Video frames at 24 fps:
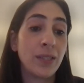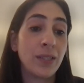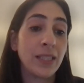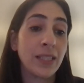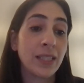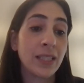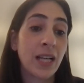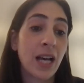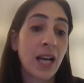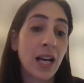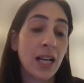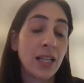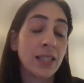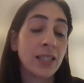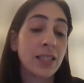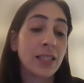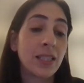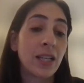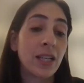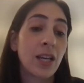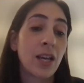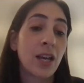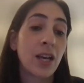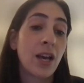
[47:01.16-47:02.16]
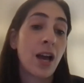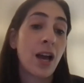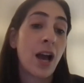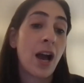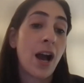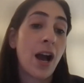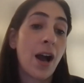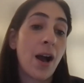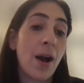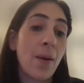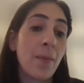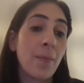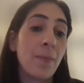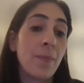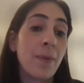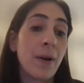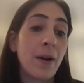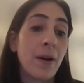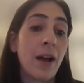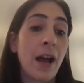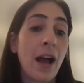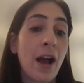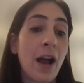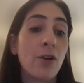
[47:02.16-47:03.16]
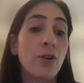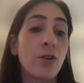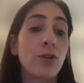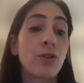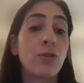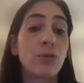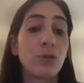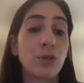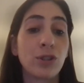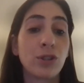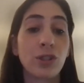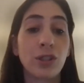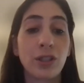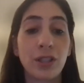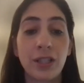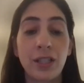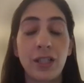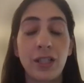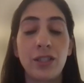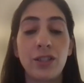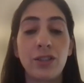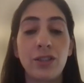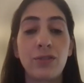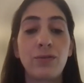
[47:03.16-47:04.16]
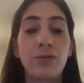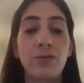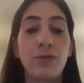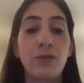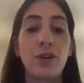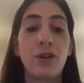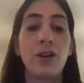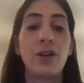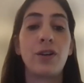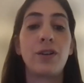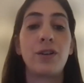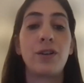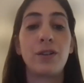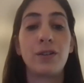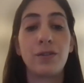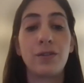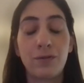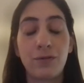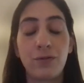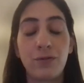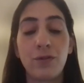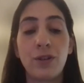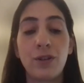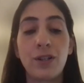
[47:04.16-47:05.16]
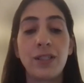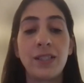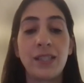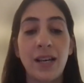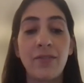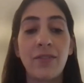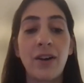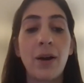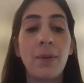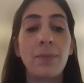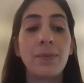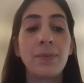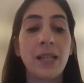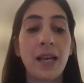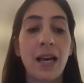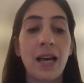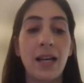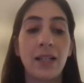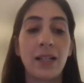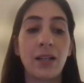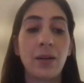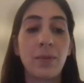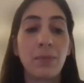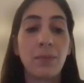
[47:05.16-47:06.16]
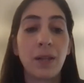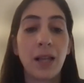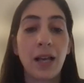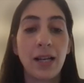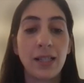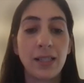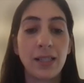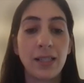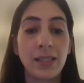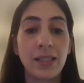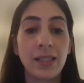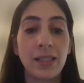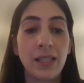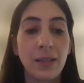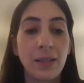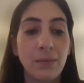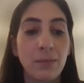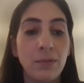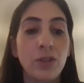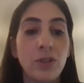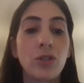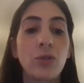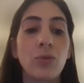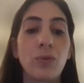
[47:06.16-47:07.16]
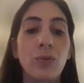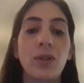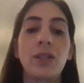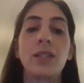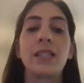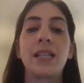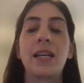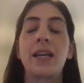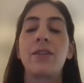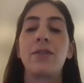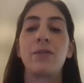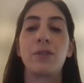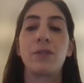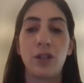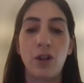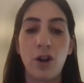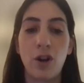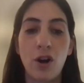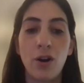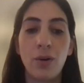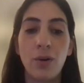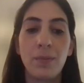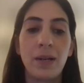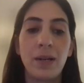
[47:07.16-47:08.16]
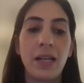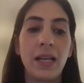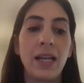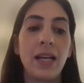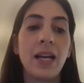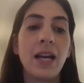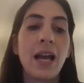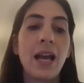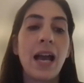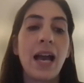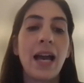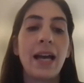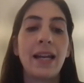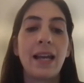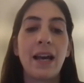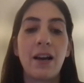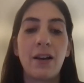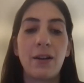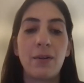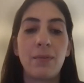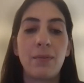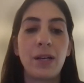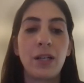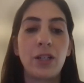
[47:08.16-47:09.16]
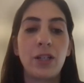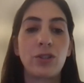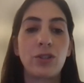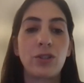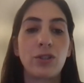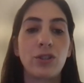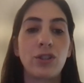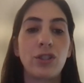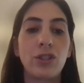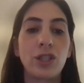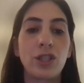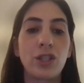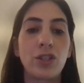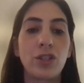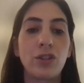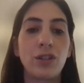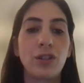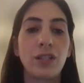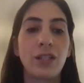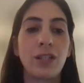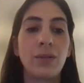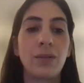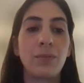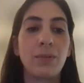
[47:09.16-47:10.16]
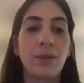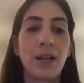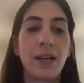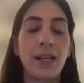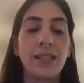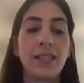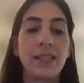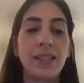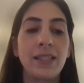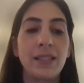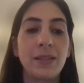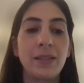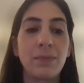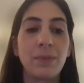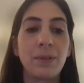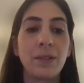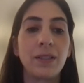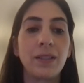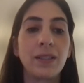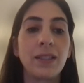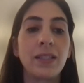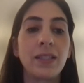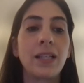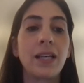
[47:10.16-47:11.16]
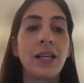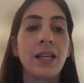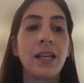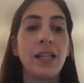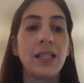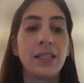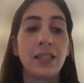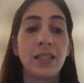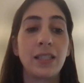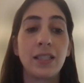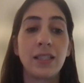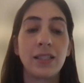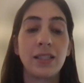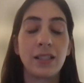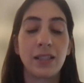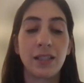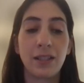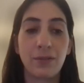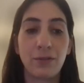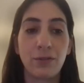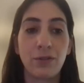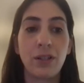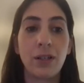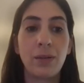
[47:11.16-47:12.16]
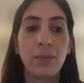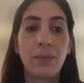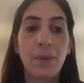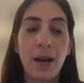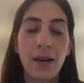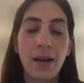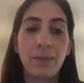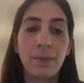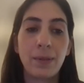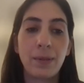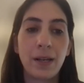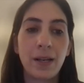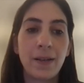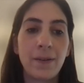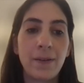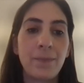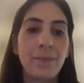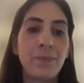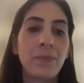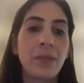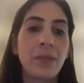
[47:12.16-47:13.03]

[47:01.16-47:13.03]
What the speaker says: discussed about how crucial it is for DevOps and compliance teams to work together in harmony, and how to make sure security compliance is built into the delivery pipeline.